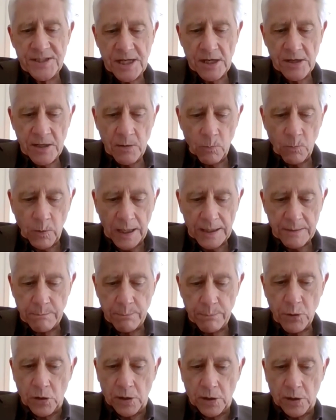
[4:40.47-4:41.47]
There's only
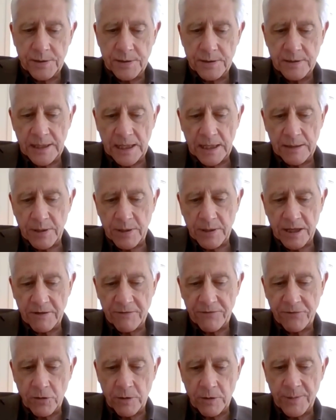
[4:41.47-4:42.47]
one book done
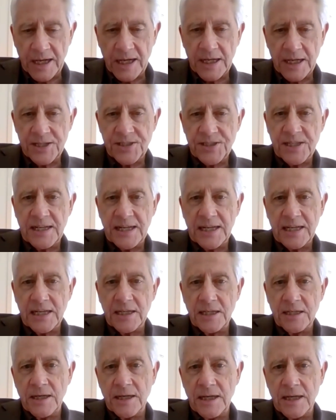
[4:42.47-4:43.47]
by a former
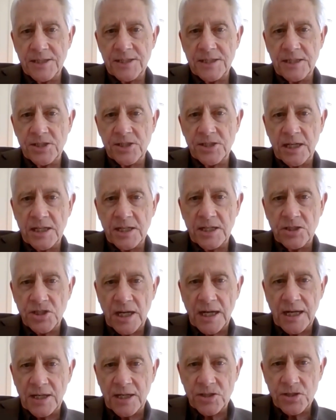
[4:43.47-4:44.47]
ICJ
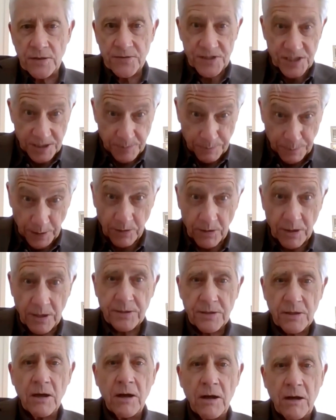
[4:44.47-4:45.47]
judge on the
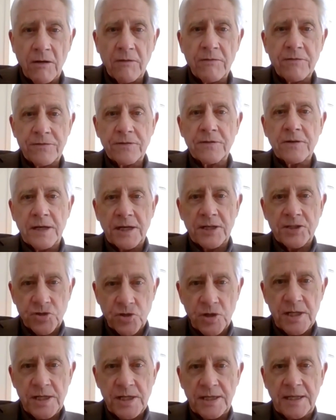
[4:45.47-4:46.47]
spirit of a
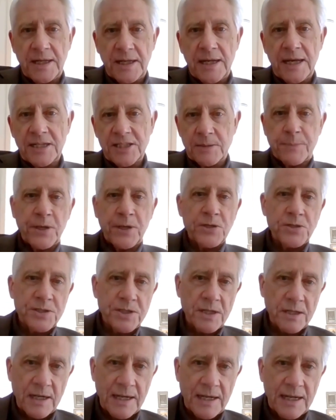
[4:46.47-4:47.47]
treaty as
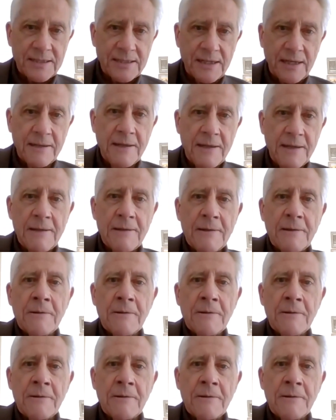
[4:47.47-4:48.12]
opposed to the letter.